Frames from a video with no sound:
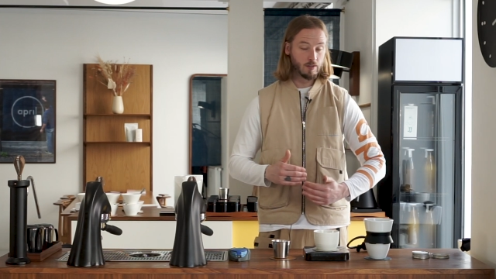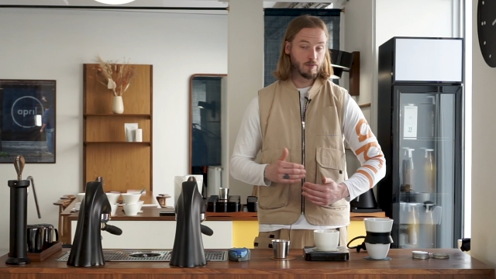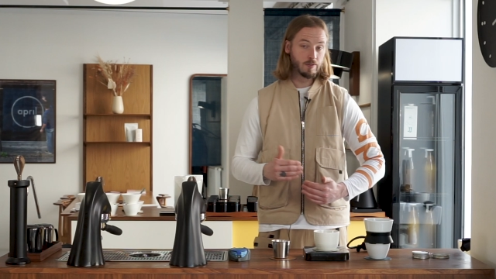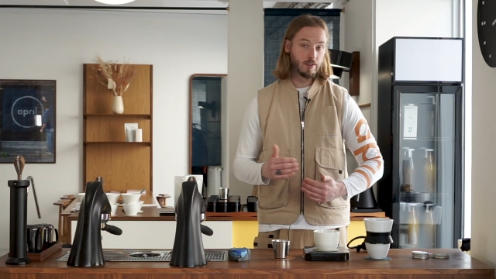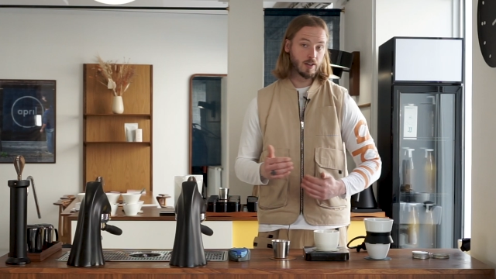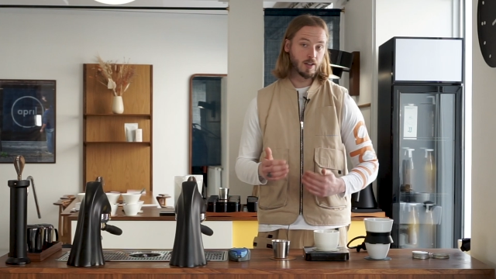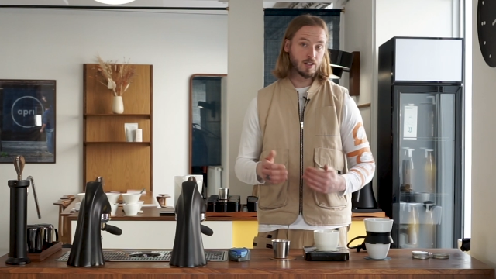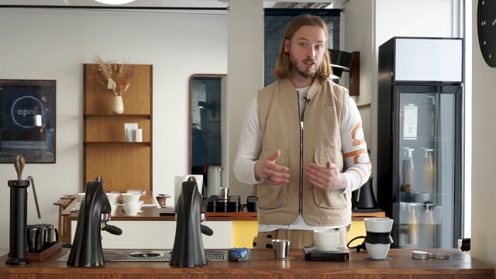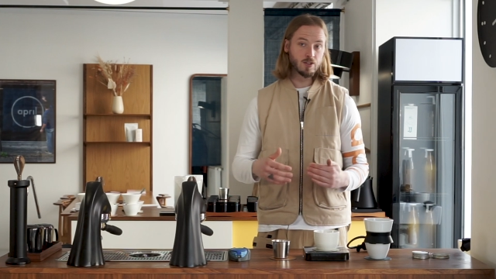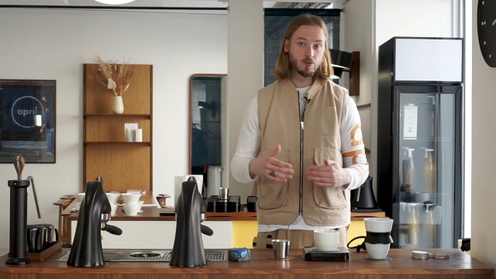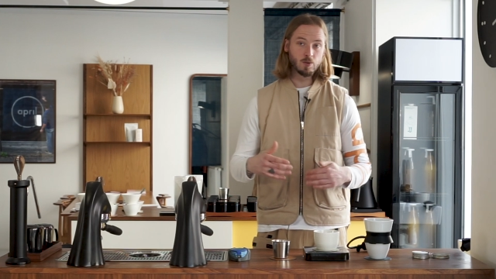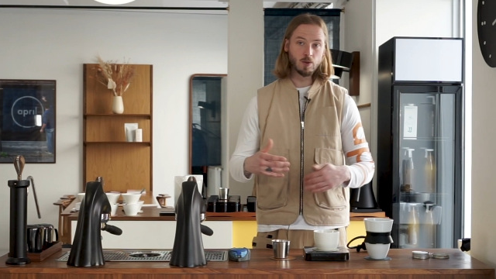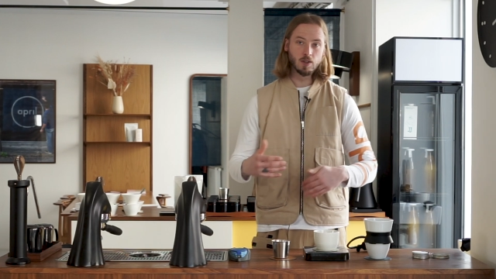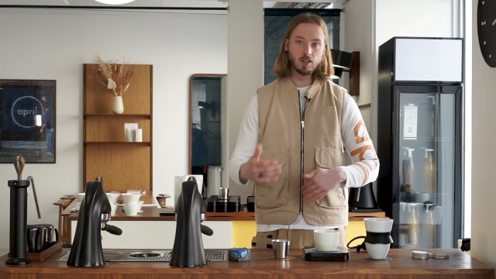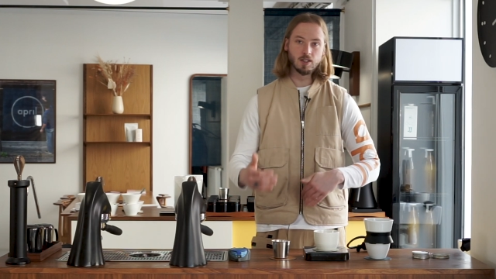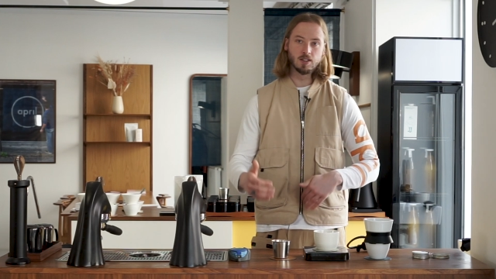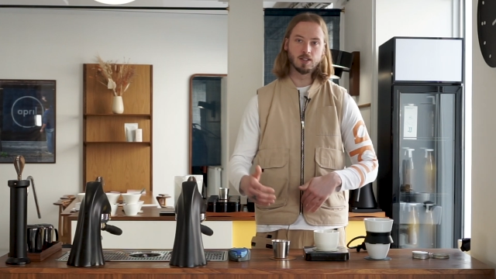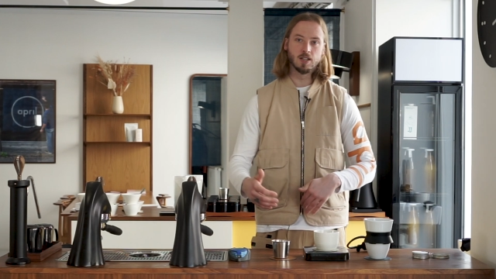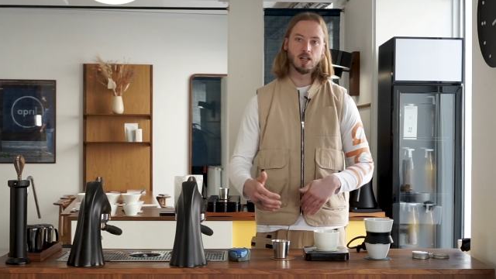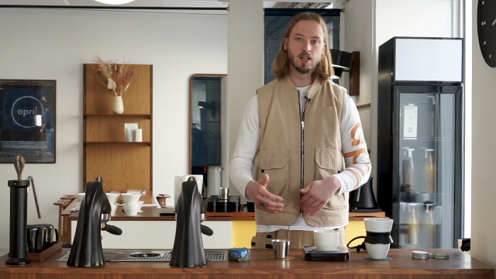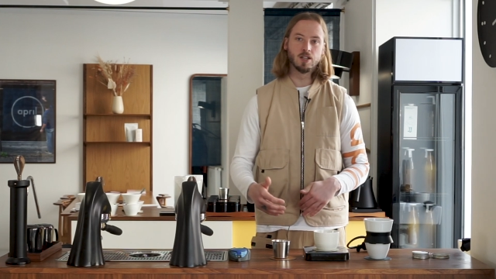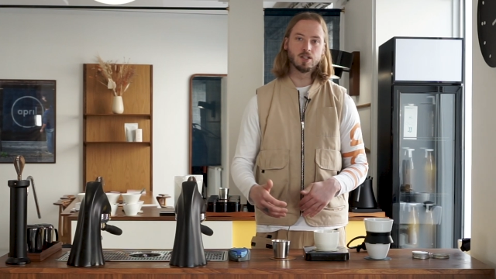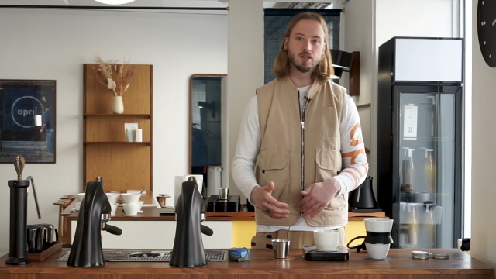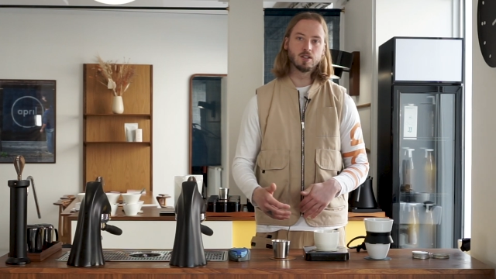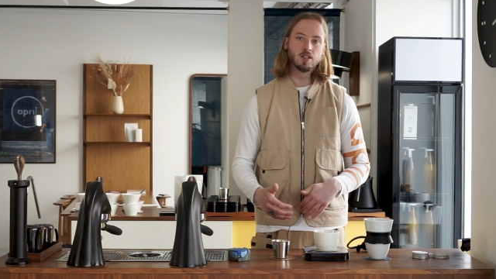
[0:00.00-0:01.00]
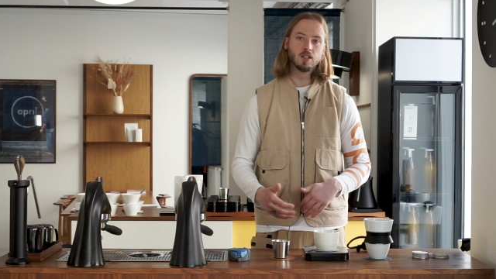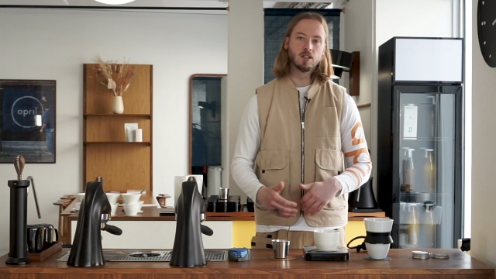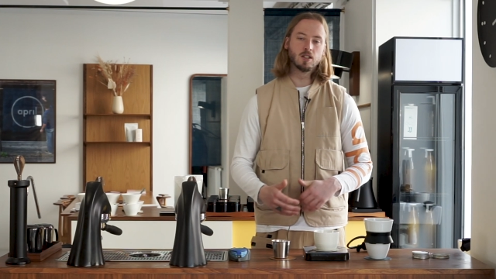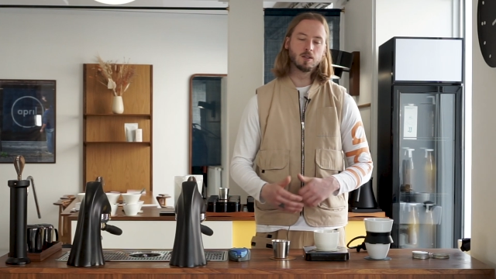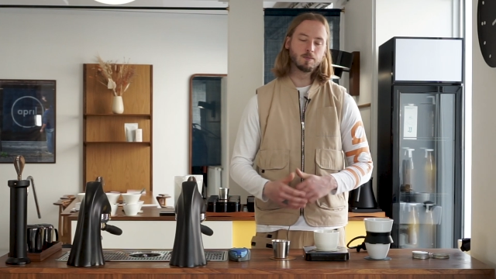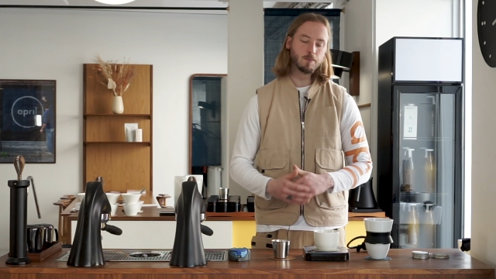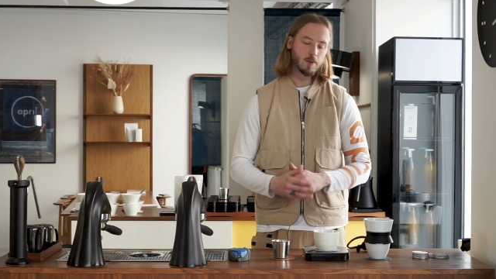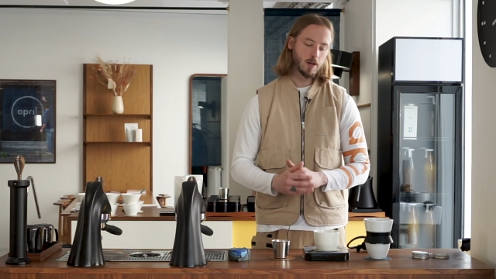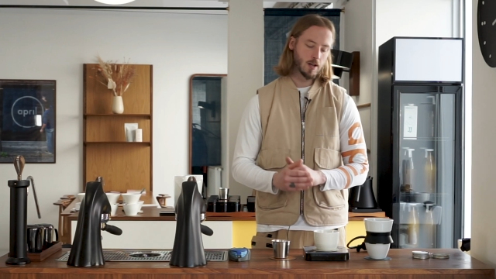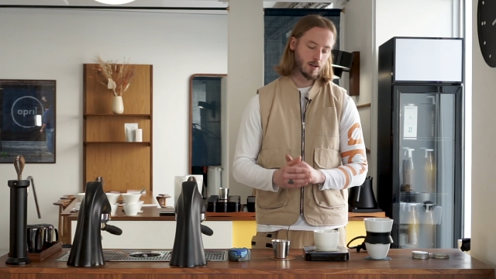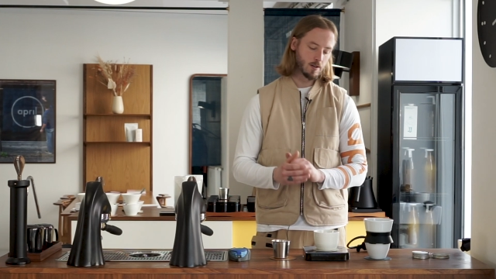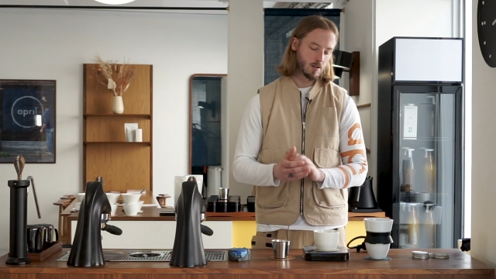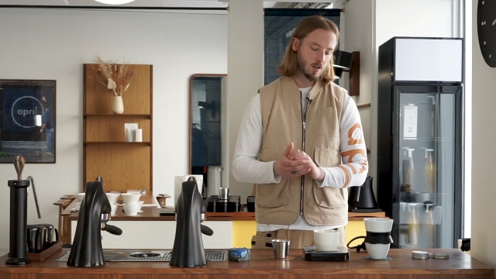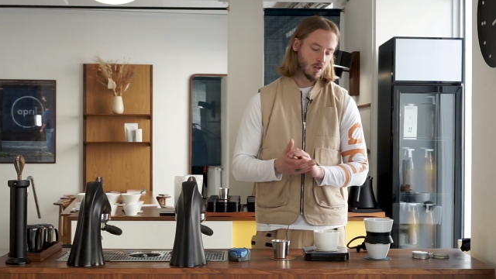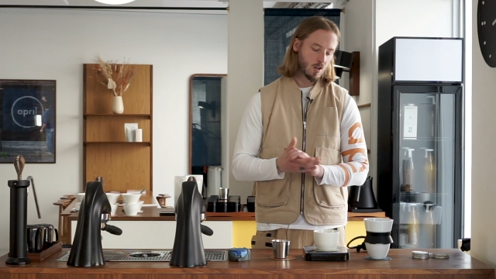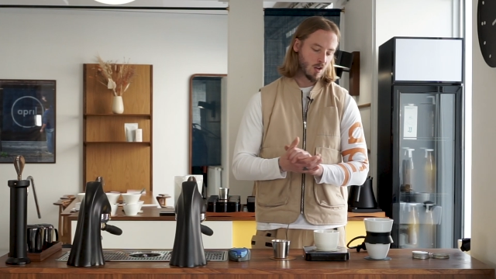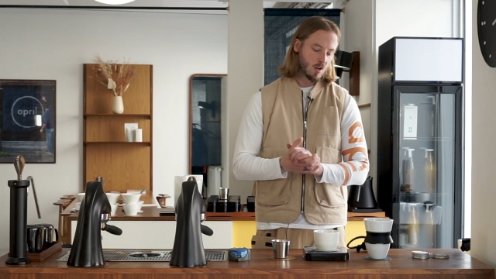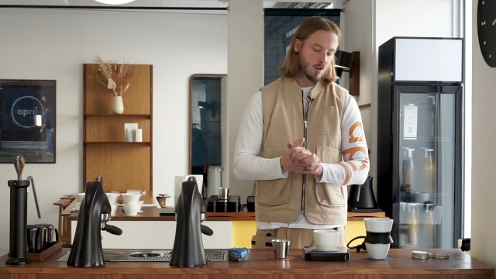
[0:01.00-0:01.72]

think is really tasty, but